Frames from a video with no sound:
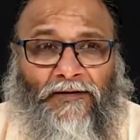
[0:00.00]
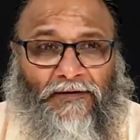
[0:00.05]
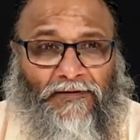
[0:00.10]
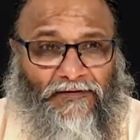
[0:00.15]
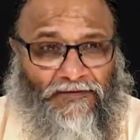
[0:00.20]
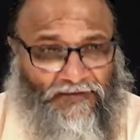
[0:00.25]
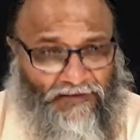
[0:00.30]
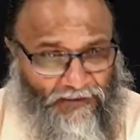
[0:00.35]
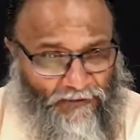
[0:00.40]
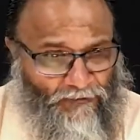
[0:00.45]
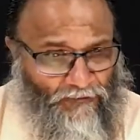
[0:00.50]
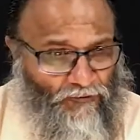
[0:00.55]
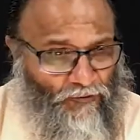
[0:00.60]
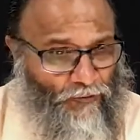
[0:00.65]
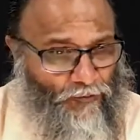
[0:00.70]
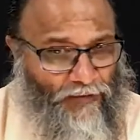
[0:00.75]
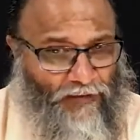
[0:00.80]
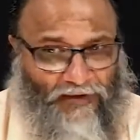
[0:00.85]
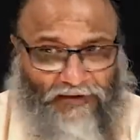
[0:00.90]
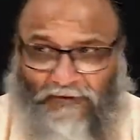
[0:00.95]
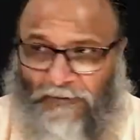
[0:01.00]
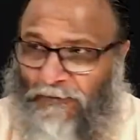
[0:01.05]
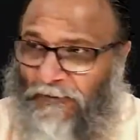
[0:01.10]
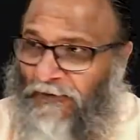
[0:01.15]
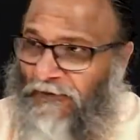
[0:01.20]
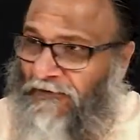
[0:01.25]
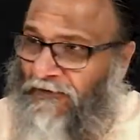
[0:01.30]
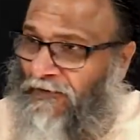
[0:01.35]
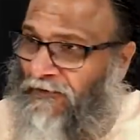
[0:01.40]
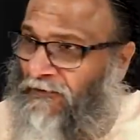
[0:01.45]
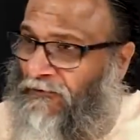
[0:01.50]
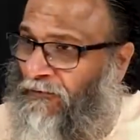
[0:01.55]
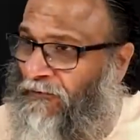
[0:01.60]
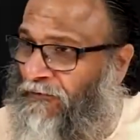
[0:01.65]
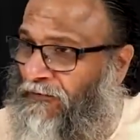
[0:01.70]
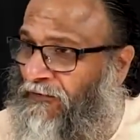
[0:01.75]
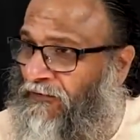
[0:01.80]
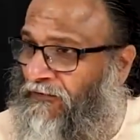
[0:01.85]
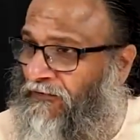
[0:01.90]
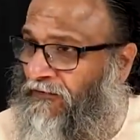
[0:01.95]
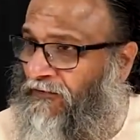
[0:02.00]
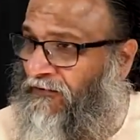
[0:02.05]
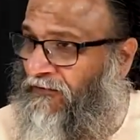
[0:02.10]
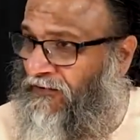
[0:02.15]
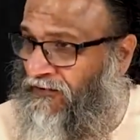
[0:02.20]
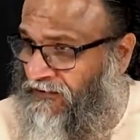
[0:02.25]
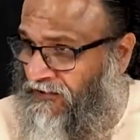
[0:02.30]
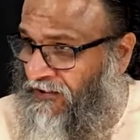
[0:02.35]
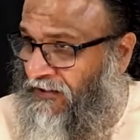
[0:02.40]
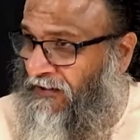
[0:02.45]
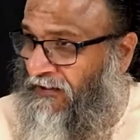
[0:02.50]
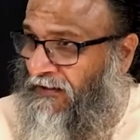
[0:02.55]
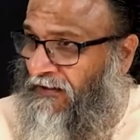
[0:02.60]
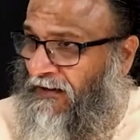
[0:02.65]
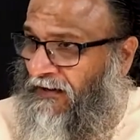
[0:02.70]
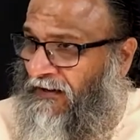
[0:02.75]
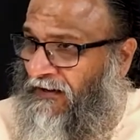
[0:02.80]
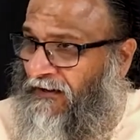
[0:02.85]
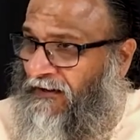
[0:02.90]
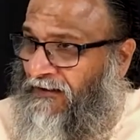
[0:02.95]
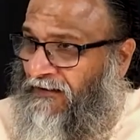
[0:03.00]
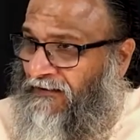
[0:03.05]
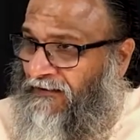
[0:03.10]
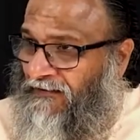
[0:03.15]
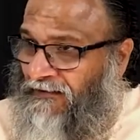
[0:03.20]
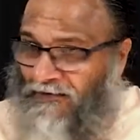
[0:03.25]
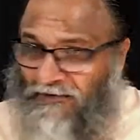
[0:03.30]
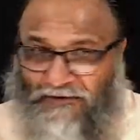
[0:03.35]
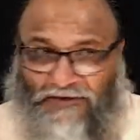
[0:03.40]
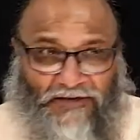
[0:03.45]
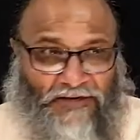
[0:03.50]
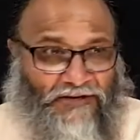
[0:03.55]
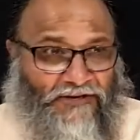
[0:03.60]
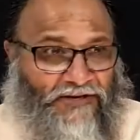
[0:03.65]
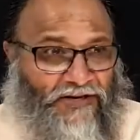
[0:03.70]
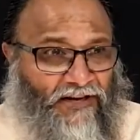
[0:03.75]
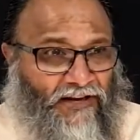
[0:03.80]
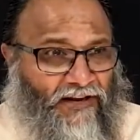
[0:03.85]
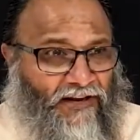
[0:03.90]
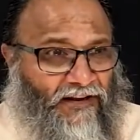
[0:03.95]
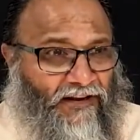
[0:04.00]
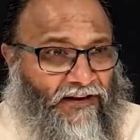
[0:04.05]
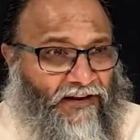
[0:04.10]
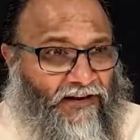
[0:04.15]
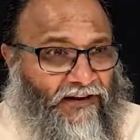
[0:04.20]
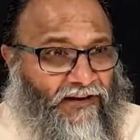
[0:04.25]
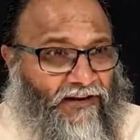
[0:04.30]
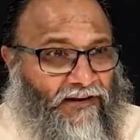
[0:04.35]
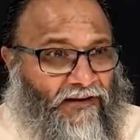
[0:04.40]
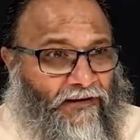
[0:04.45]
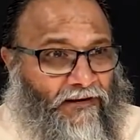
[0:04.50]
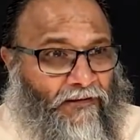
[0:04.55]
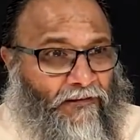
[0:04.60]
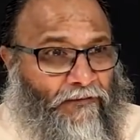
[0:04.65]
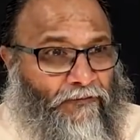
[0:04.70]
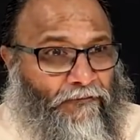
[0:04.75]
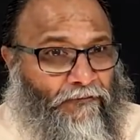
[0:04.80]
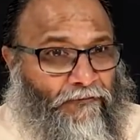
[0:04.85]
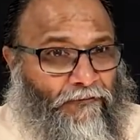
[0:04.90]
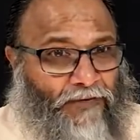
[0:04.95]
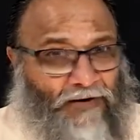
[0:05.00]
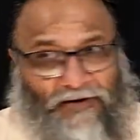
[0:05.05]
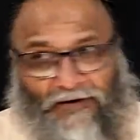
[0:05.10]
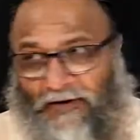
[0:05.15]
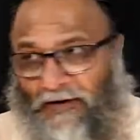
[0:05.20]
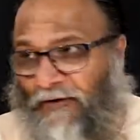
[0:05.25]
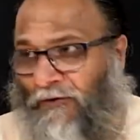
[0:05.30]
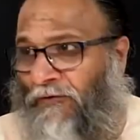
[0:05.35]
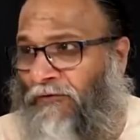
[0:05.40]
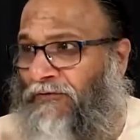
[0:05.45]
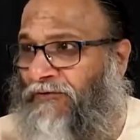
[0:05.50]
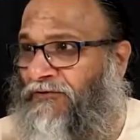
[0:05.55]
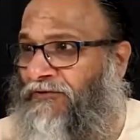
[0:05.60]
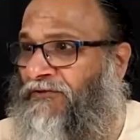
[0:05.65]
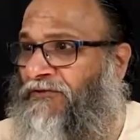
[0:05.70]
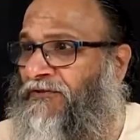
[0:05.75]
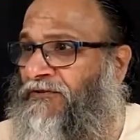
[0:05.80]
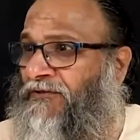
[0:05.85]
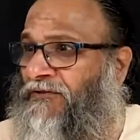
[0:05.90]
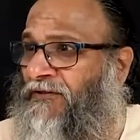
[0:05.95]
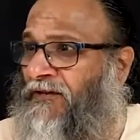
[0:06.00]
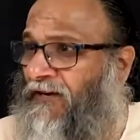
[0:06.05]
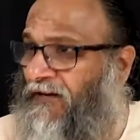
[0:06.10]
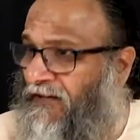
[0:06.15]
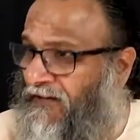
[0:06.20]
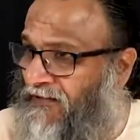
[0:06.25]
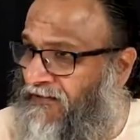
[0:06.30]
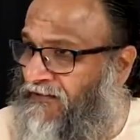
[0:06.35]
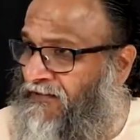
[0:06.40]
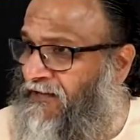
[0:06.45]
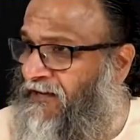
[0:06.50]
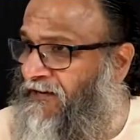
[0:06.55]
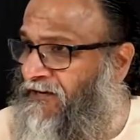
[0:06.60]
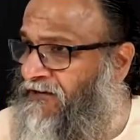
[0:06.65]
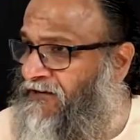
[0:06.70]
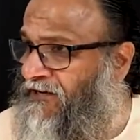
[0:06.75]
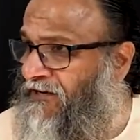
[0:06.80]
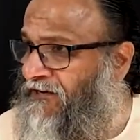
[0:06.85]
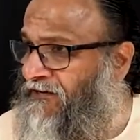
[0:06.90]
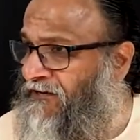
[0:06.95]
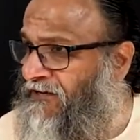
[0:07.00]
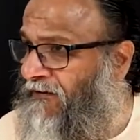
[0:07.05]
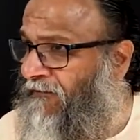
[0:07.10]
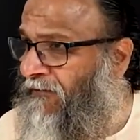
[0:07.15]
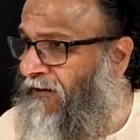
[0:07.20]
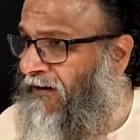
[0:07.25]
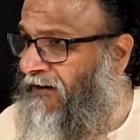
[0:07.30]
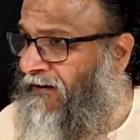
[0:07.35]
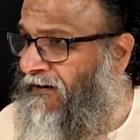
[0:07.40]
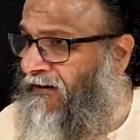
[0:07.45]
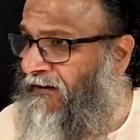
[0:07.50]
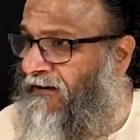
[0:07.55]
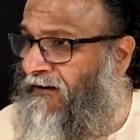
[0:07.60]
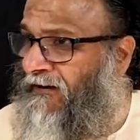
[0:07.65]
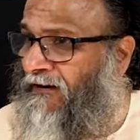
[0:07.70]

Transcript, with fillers: He seems to be expressing through this kshara, the changing, but he knows that he is the unchanging one.